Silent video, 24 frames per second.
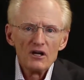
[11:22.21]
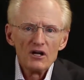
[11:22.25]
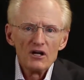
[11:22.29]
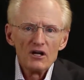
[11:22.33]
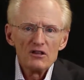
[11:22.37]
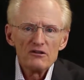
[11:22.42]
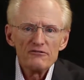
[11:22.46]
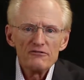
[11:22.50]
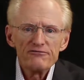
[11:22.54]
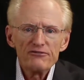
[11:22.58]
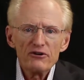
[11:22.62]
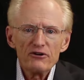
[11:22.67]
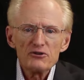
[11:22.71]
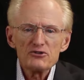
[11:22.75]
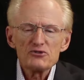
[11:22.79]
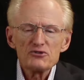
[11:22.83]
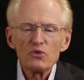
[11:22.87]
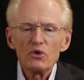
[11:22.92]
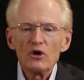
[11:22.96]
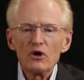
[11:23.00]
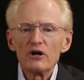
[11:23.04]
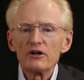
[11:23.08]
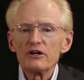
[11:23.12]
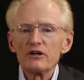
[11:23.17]
The first
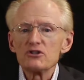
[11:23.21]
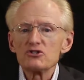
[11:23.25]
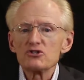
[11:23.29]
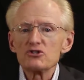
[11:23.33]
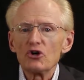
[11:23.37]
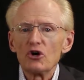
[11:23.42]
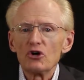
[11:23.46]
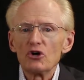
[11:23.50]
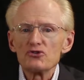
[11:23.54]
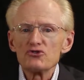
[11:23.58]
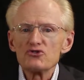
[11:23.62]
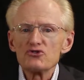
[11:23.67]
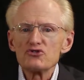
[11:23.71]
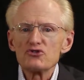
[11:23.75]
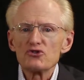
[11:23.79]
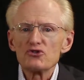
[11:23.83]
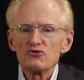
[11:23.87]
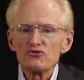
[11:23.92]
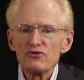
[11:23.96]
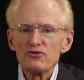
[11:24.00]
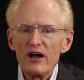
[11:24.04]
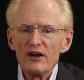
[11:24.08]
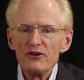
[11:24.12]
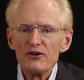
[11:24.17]
one is called
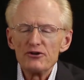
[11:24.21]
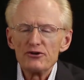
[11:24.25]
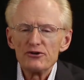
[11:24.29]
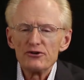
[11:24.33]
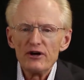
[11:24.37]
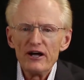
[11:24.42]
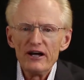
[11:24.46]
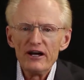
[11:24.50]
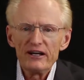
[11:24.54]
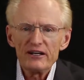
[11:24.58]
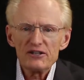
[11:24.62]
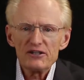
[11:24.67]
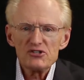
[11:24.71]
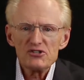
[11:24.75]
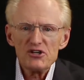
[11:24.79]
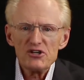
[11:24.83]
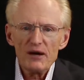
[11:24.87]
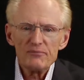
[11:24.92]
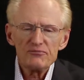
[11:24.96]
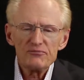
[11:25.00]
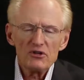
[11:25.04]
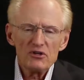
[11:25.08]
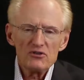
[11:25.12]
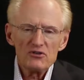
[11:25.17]
surrender and
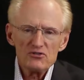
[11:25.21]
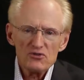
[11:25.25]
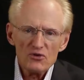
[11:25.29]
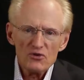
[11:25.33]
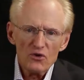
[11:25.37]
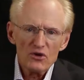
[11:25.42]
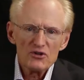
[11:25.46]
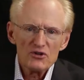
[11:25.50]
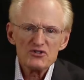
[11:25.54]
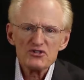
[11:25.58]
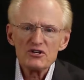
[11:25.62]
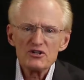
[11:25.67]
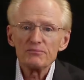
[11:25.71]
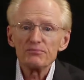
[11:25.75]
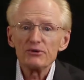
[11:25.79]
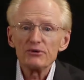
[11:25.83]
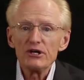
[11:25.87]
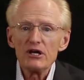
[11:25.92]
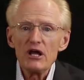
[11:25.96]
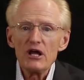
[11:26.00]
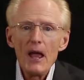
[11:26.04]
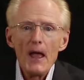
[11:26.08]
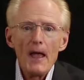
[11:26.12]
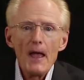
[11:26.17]
acceptance, or
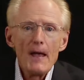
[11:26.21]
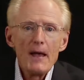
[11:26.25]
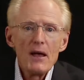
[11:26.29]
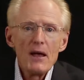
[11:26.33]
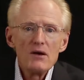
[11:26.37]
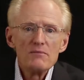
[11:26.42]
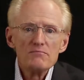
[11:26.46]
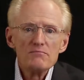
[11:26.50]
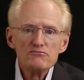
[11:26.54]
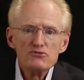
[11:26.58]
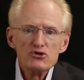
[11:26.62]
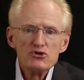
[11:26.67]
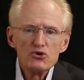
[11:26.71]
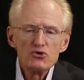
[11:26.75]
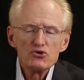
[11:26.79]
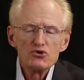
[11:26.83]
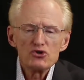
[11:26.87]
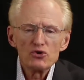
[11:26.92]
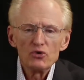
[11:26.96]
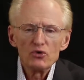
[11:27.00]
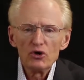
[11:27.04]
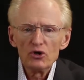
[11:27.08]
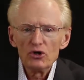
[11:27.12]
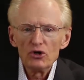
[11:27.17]
simply
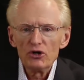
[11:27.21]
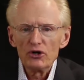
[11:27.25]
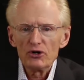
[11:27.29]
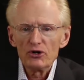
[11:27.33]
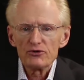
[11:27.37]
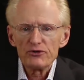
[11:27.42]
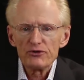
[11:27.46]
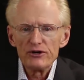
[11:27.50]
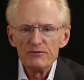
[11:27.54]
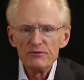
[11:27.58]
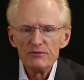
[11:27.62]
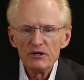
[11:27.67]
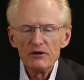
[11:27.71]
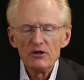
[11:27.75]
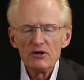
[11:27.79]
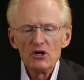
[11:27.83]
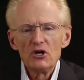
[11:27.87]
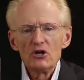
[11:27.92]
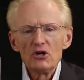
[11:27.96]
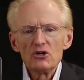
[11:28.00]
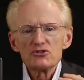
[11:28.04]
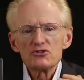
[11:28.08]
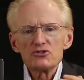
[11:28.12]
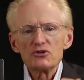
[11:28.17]
mutual agreement.
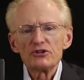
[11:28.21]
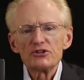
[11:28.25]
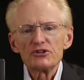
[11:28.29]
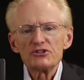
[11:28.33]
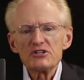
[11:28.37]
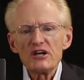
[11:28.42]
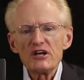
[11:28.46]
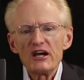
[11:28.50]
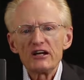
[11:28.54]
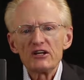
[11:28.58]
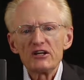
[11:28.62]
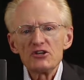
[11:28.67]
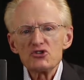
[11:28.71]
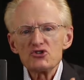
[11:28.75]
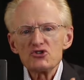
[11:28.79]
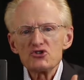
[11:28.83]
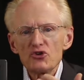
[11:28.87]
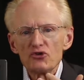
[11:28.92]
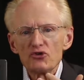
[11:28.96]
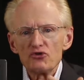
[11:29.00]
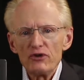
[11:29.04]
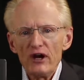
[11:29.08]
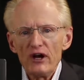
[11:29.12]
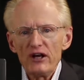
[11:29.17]
So the tenant
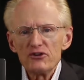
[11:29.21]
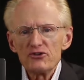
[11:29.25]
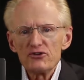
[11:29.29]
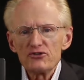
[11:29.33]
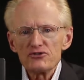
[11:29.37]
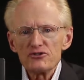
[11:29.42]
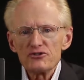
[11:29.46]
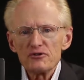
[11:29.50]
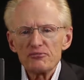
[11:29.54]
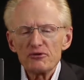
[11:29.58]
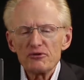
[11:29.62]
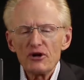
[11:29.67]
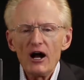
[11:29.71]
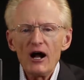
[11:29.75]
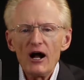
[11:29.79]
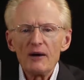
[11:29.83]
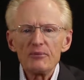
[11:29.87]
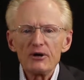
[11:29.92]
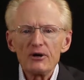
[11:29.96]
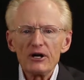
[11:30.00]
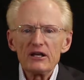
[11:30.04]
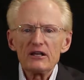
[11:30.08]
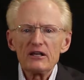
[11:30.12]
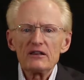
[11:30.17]
surrenders the
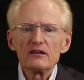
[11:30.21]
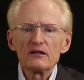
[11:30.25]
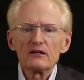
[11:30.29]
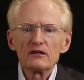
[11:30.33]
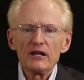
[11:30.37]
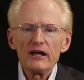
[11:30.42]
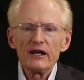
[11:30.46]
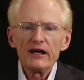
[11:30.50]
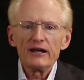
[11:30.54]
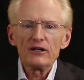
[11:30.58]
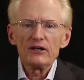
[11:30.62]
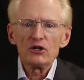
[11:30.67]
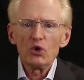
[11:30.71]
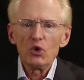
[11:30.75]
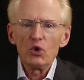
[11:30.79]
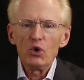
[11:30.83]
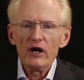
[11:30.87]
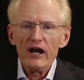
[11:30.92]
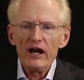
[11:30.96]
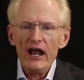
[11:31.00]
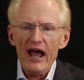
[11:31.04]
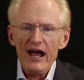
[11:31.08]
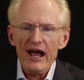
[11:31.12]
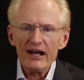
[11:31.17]
property, the
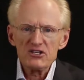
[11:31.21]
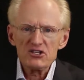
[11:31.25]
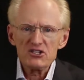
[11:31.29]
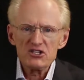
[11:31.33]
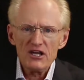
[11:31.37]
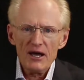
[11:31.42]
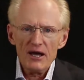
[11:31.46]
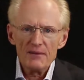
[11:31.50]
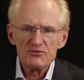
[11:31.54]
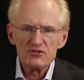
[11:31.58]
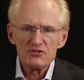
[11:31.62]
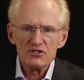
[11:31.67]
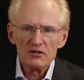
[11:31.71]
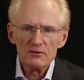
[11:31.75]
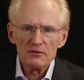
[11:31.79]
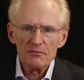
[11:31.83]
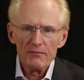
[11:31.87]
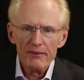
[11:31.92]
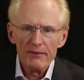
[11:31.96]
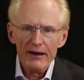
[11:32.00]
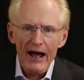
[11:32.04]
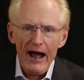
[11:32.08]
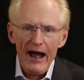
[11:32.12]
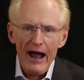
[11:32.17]
landlord accepts it
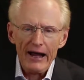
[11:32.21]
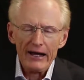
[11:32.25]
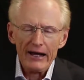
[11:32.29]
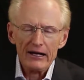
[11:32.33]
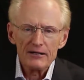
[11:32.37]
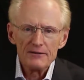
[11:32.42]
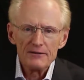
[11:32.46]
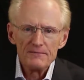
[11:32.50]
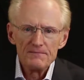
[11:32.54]
back.